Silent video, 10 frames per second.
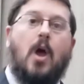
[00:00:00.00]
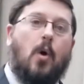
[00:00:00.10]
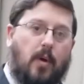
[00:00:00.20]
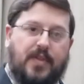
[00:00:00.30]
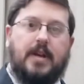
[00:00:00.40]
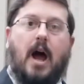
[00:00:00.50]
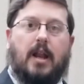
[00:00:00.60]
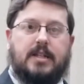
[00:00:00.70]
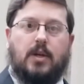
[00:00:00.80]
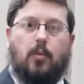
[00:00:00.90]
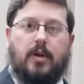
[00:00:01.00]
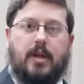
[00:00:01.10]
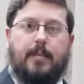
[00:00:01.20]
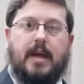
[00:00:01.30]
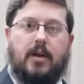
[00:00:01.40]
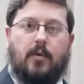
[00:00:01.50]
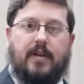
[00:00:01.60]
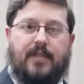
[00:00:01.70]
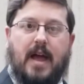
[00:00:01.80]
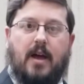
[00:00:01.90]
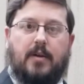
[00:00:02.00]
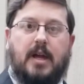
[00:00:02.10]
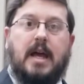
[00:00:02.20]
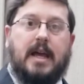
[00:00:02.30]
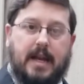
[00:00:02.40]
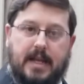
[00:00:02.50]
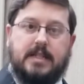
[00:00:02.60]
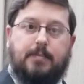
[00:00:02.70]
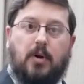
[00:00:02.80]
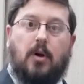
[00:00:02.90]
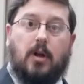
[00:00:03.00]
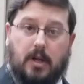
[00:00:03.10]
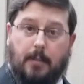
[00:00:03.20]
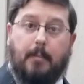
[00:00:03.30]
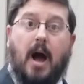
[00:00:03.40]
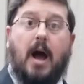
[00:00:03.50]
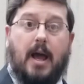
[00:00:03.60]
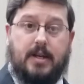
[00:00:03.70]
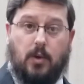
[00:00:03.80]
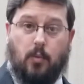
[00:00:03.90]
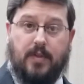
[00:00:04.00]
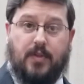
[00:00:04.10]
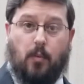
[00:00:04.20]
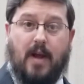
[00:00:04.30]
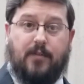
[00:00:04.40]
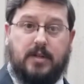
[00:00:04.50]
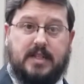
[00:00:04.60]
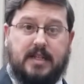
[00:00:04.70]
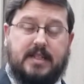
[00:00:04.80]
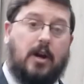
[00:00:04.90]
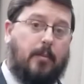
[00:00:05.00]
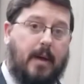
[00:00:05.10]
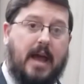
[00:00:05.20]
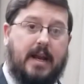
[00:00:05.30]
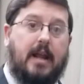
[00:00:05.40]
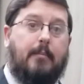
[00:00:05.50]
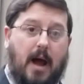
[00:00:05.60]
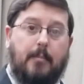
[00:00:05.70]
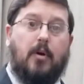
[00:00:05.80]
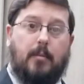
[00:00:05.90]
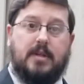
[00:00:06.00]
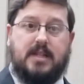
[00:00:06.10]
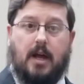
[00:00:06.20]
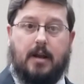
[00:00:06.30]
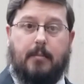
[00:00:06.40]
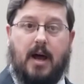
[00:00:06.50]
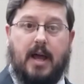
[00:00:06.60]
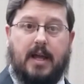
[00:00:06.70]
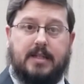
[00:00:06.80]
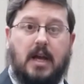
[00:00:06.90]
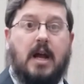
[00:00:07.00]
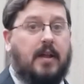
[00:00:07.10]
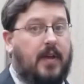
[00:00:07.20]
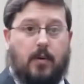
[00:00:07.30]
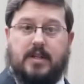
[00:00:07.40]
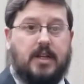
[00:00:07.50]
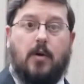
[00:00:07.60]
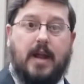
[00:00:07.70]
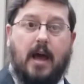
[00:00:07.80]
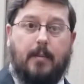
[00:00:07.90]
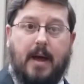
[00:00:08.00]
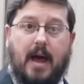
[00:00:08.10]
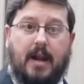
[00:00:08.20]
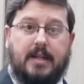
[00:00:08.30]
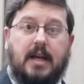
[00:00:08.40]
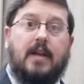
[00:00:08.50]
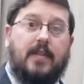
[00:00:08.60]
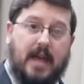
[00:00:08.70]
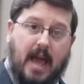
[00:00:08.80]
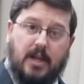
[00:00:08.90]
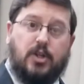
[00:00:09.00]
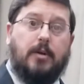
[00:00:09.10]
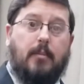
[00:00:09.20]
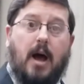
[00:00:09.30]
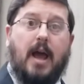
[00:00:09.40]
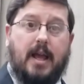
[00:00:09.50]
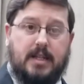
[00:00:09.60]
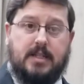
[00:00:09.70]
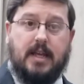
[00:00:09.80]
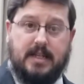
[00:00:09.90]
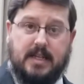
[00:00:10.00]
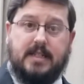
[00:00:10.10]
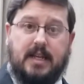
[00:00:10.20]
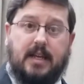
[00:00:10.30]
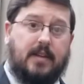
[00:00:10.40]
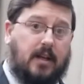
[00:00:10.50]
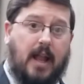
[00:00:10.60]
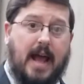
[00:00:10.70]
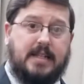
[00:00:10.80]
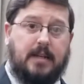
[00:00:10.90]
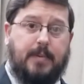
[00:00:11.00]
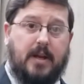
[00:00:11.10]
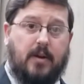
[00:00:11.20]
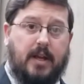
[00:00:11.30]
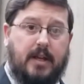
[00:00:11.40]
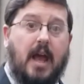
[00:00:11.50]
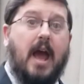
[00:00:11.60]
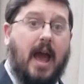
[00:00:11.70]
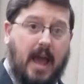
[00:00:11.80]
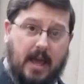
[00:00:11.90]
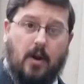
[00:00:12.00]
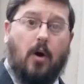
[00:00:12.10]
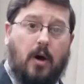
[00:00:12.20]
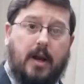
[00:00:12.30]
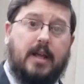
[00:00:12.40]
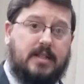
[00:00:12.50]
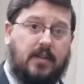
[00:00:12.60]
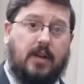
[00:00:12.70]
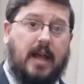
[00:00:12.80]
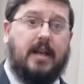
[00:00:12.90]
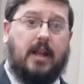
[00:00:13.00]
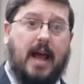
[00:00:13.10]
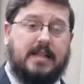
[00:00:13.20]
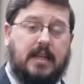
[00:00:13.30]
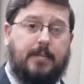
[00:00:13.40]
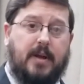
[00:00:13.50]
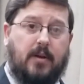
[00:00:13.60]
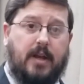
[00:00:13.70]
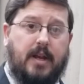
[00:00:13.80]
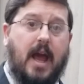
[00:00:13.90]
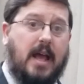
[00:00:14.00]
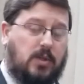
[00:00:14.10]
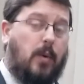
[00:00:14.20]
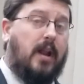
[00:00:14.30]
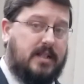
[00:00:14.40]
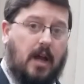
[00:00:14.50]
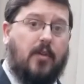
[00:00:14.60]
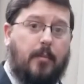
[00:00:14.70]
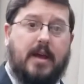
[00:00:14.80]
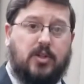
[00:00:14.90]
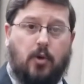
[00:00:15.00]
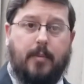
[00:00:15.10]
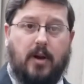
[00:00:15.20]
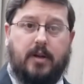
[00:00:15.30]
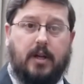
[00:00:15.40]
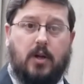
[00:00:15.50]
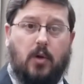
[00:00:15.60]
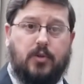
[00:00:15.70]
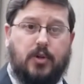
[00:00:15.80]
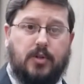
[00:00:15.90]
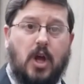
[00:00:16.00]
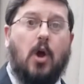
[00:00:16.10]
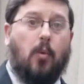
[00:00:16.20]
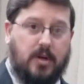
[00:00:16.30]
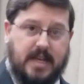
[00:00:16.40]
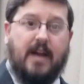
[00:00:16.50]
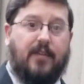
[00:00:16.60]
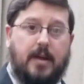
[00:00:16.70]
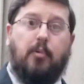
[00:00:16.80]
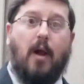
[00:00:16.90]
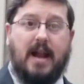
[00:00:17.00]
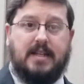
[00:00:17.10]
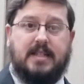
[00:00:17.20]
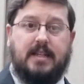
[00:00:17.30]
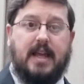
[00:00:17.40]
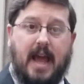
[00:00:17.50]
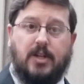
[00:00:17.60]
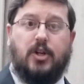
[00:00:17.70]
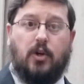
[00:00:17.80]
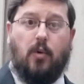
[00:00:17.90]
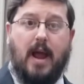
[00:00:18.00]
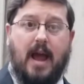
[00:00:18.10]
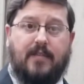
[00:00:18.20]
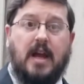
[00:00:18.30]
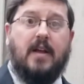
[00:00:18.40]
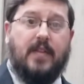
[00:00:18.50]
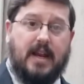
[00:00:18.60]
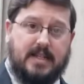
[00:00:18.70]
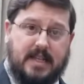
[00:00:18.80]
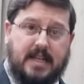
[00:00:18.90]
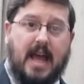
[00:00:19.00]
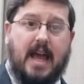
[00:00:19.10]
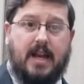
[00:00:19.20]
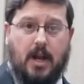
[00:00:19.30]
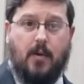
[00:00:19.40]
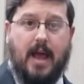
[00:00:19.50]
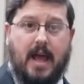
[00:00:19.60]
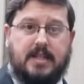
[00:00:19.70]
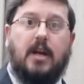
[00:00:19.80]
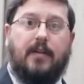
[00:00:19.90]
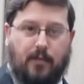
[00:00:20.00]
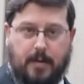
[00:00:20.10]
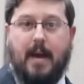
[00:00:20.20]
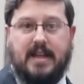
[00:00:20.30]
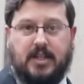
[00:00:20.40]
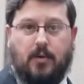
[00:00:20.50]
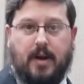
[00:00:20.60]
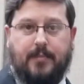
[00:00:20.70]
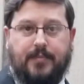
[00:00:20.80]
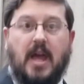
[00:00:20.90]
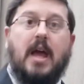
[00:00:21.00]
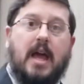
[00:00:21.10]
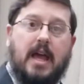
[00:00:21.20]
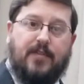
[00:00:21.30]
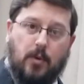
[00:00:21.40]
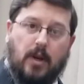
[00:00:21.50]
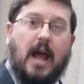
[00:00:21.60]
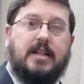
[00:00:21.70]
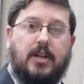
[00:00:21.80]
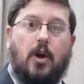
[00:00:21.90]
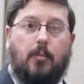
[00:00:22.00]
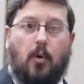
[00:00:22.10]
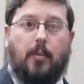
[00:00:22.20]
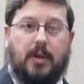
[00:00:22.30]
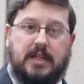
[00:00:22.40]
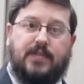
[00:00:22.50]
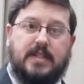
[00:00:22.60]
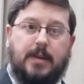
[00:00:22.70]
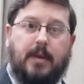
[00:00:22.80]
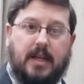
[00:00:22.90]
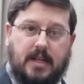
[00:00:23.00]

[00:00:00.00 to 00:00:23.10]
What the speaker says: With the knowledge that William Henry found in his book, combined with the references that are made in my book, Masonic Mayans, there is no doubt about it. The ancient Mayans existing in the Classic period and on into the late Classic period, as well as other Mesoamerican cultures, were definitely practicing the ancient craft that is today known as Freemasonry. If you would like to know more, please visit me at